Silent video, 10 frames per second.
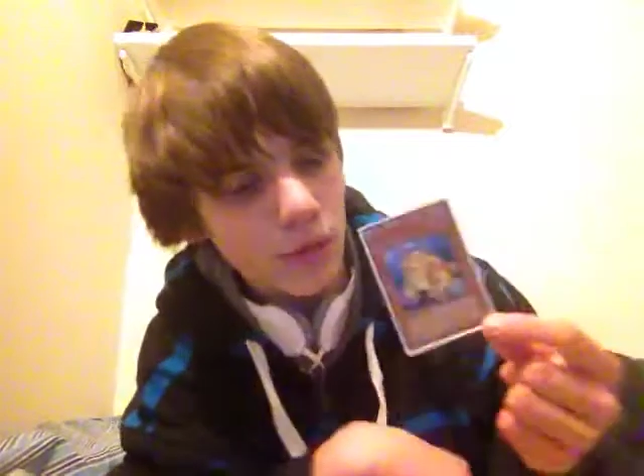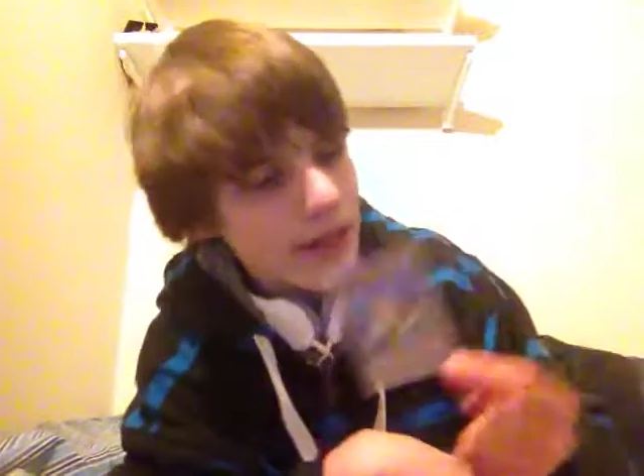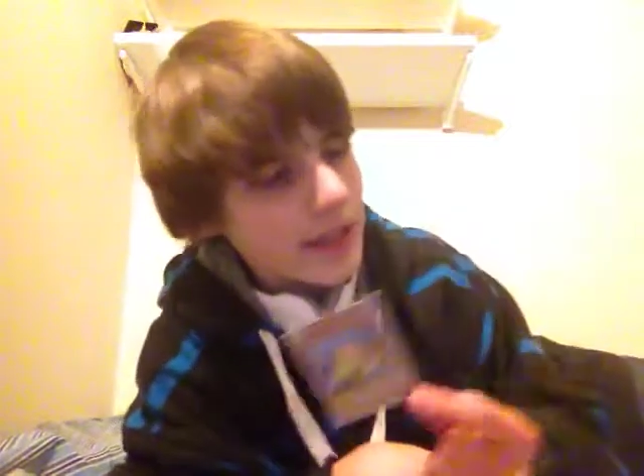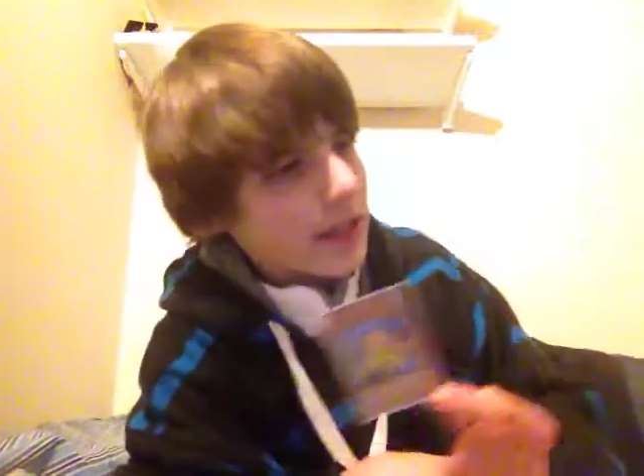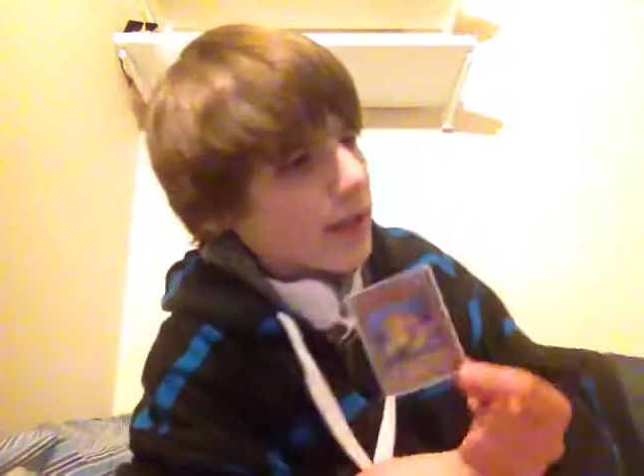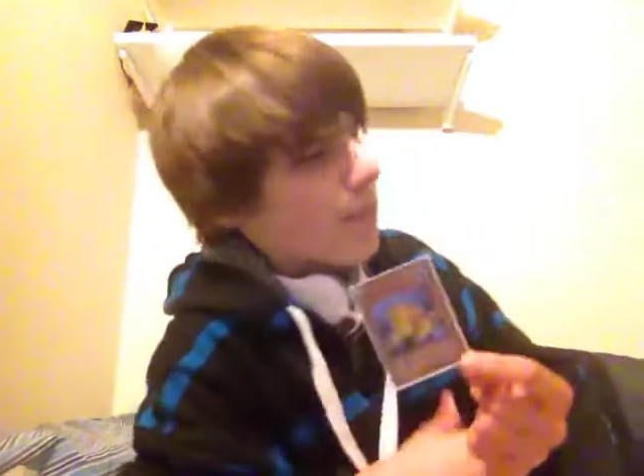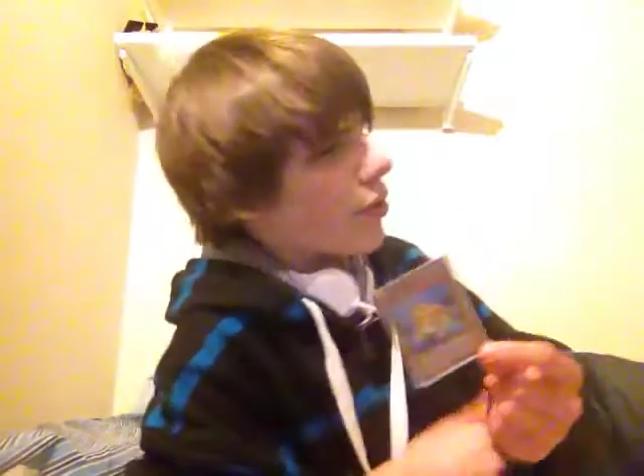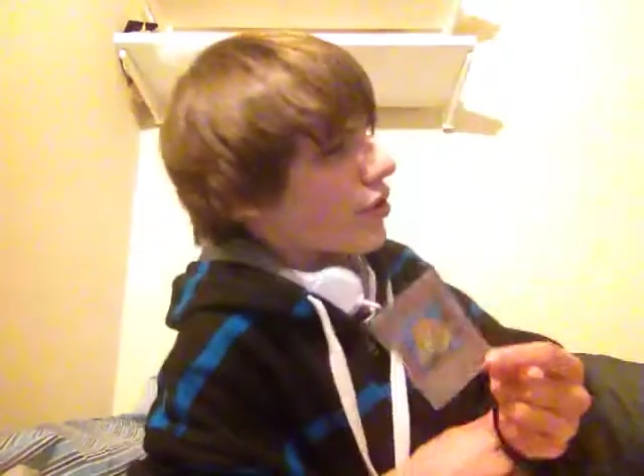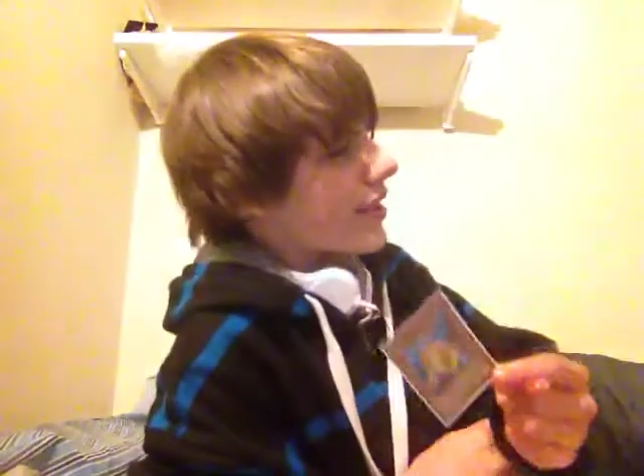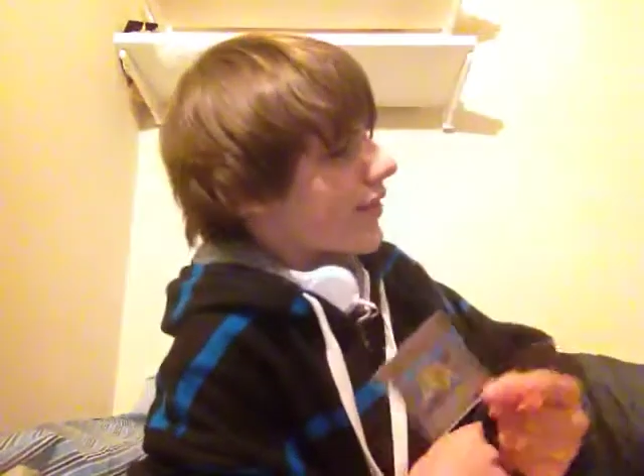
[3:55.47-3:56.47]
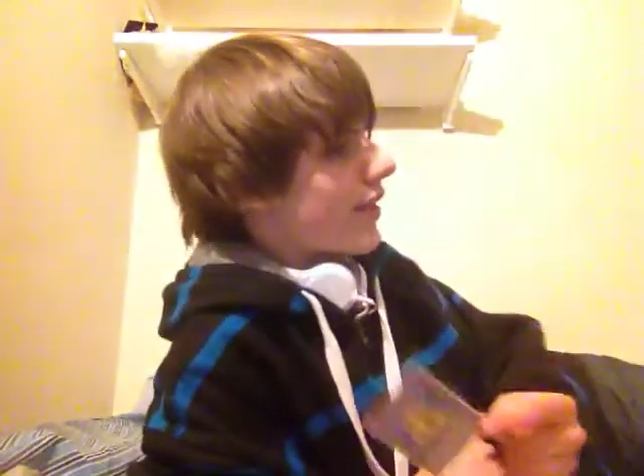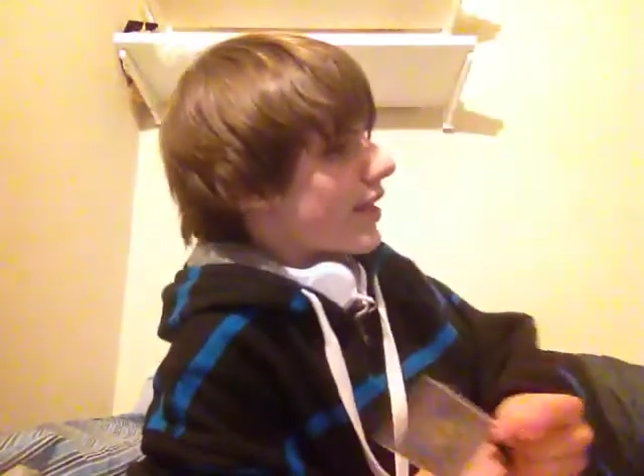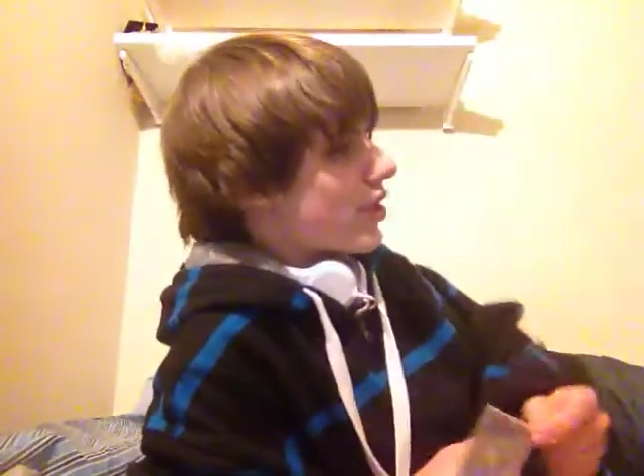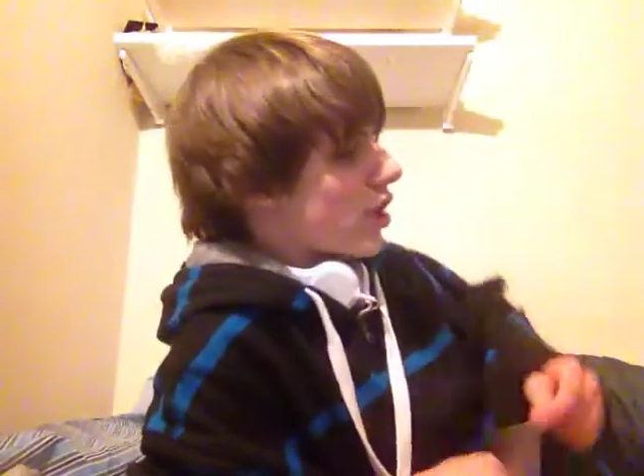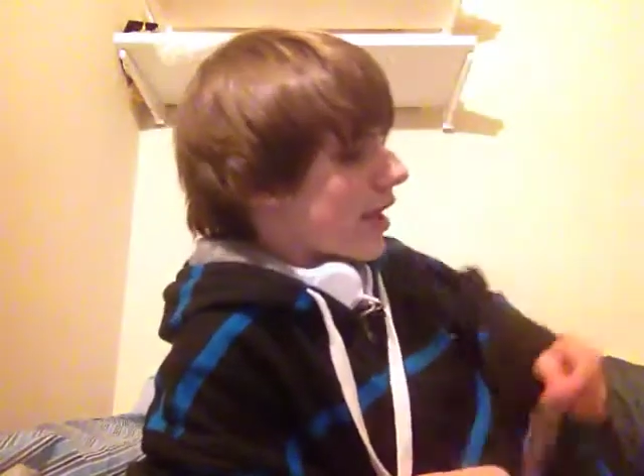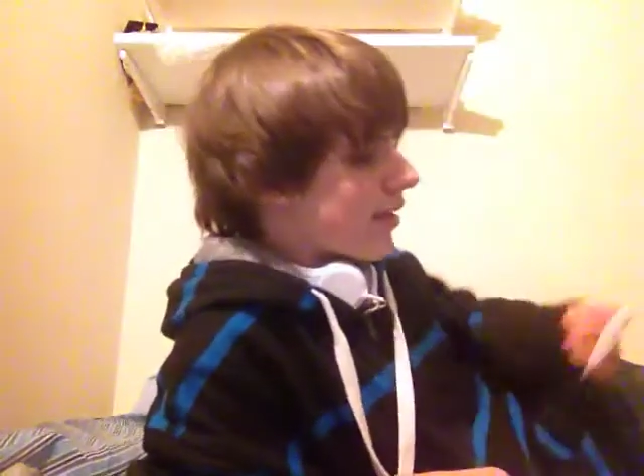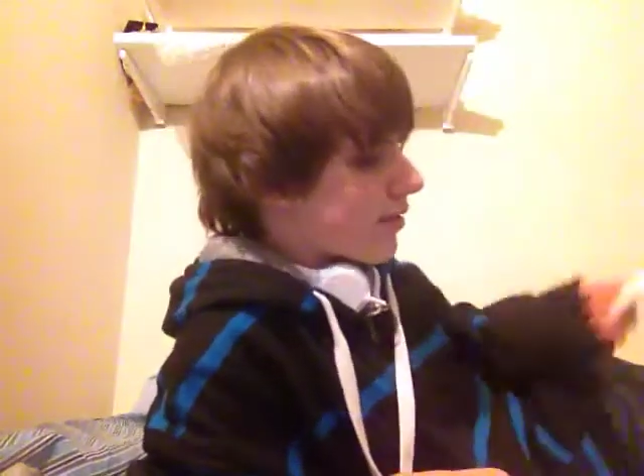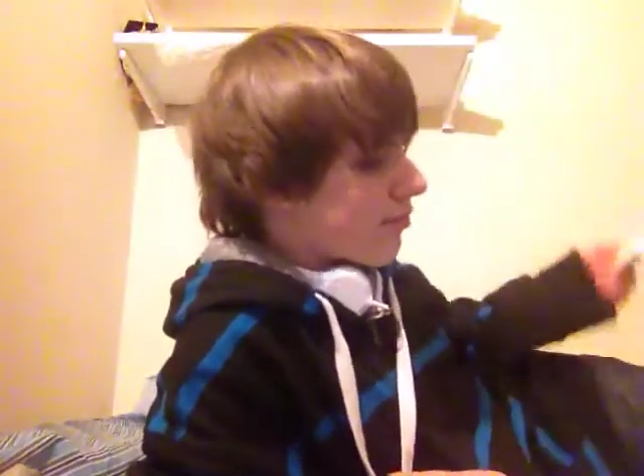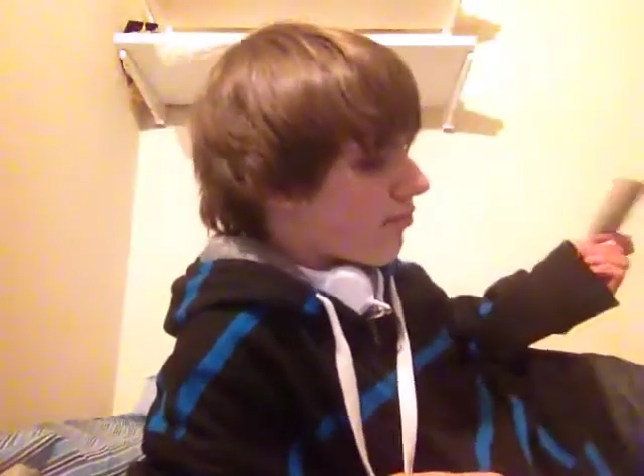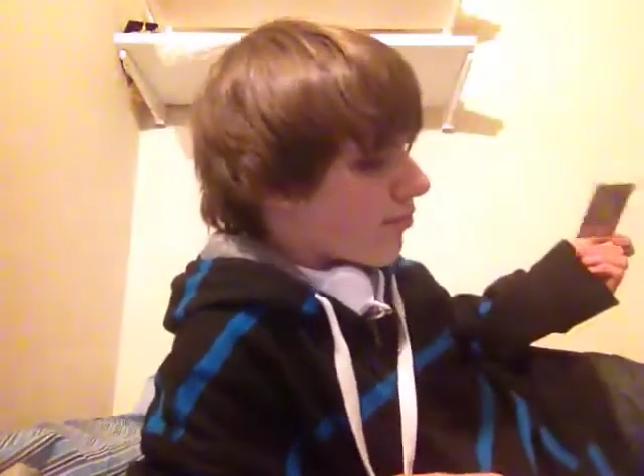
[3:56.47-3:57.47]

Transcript: running Compulses and Phoenix Chains.